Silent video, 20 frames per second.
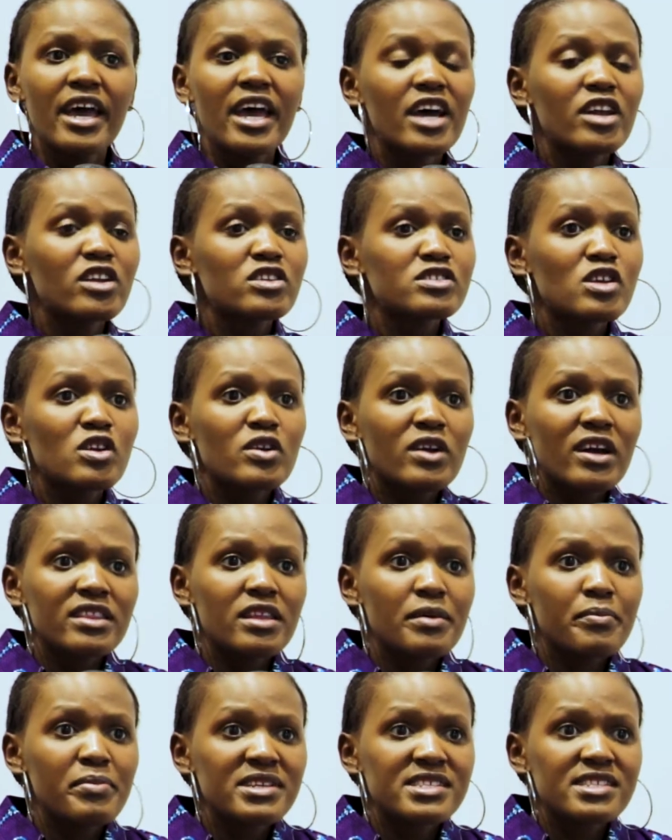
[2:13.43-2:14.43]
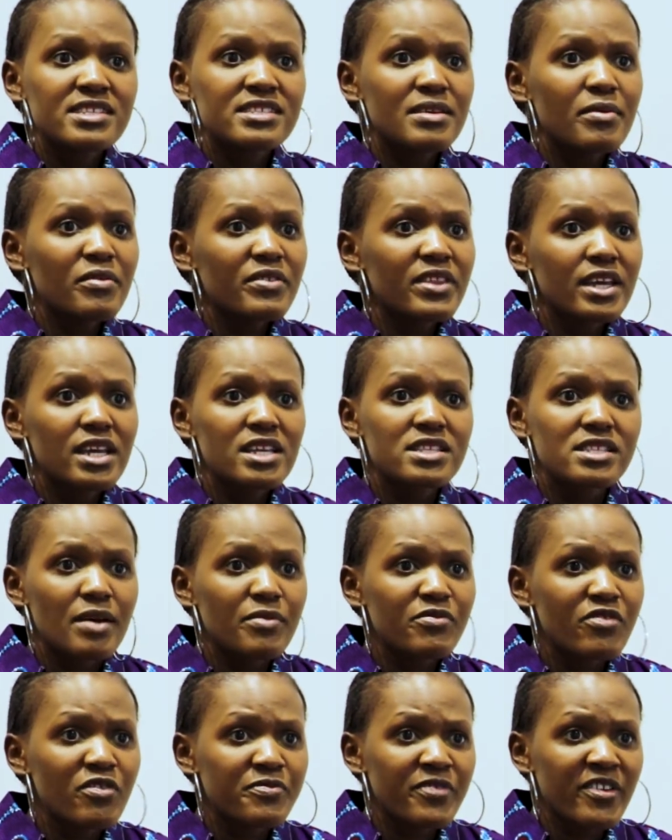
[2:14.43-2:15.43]
And also look at the basics. Some of the kids
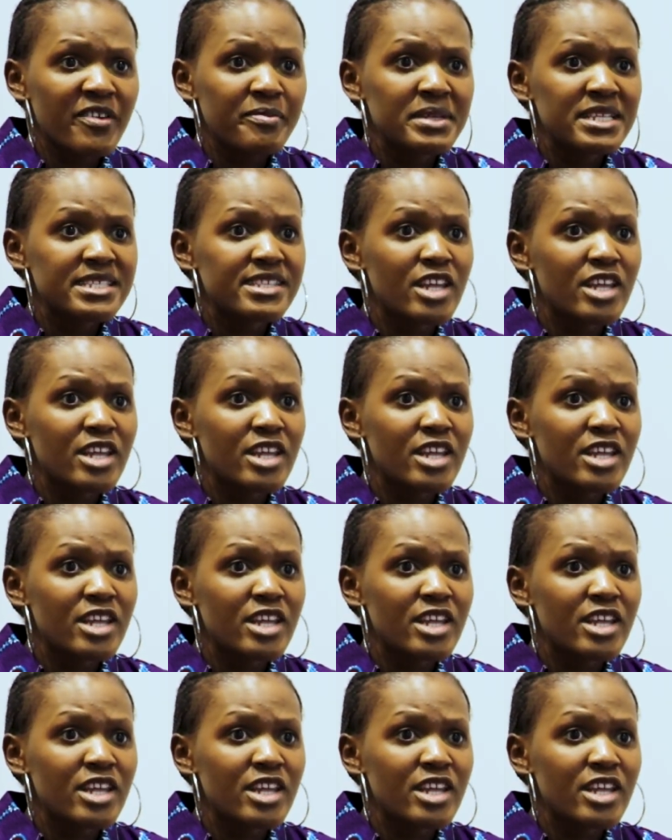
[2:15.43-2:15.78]
come from families